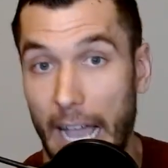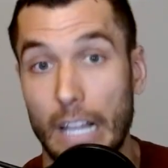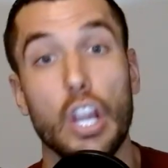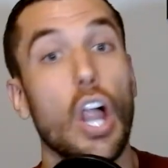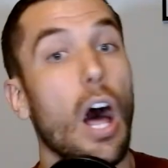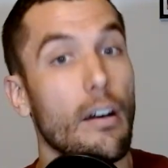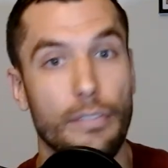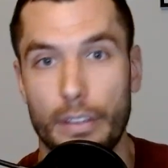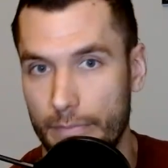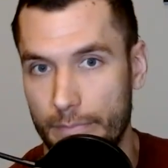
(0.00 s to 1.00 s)
I
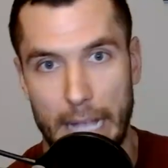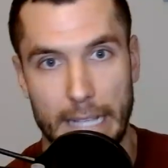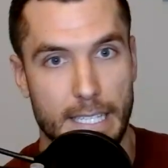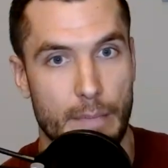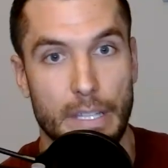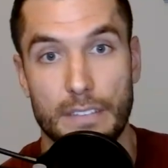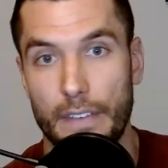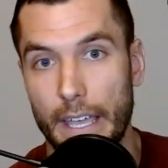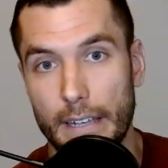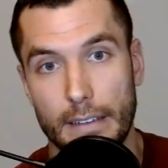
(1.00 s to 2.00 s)
love the Ben Simmons
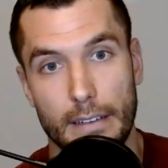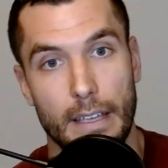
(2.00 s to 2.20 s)
fit